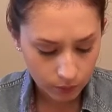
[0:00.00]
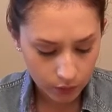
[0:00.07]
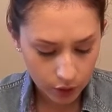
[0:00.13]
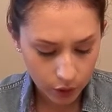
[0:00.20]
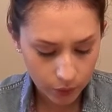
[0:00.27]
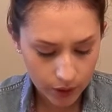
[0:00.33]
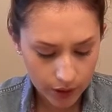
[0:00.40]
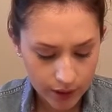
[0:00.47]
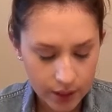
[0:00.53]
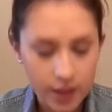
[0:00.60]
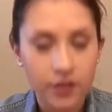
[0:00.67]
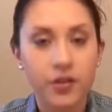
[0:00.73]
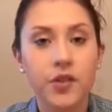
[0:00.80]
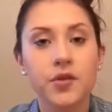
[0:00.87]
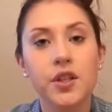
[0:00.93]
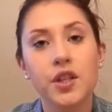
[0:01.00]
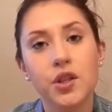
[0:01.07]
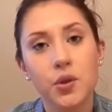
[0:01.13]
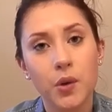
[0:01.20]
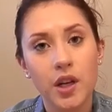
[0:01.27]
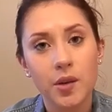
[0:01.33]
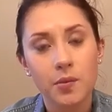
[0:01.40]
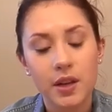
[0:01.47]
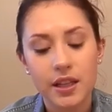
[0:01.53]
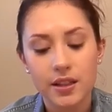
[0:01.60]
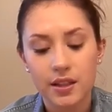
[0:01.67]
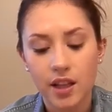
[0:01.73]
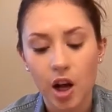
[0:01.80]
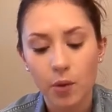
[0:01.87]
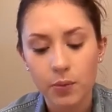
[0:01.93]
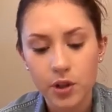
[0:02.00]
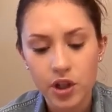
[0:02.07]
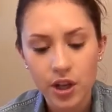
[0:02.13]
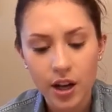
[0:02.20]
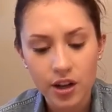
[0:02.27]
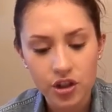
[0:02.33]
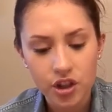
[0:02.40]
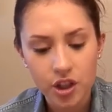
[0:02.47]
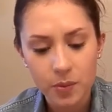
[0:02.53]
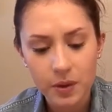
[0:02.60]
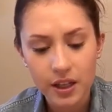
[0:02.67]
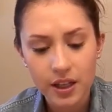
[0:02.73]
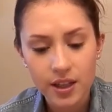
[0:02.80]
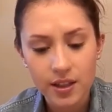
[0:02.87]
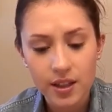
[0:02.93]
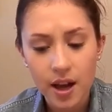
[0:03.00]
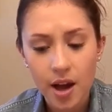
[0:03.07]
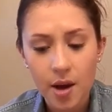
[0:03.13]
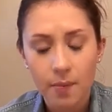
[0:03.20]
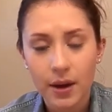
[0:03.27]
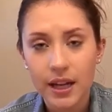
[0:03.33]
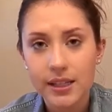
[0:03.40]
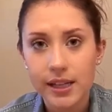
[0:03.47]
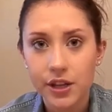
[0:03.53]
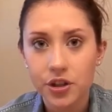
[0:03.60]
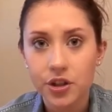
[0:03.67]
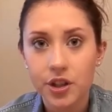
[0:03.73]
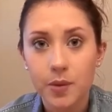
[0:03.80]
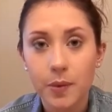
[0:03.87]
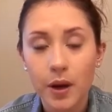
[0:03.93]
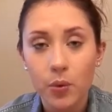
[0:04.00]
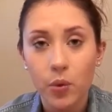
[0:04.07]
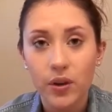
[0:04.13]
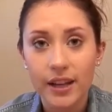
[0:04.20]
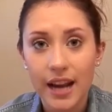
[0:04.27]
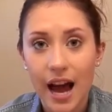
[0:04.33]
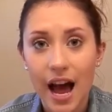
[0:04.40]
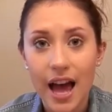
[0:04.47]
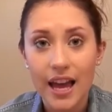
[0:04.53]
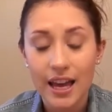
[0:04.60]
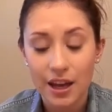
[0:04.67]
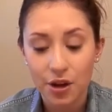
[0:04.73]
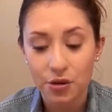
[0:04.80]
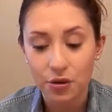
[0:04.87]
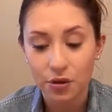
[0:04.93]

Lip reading: 15 to 20 minute scalp massage, just because my attention span will not handle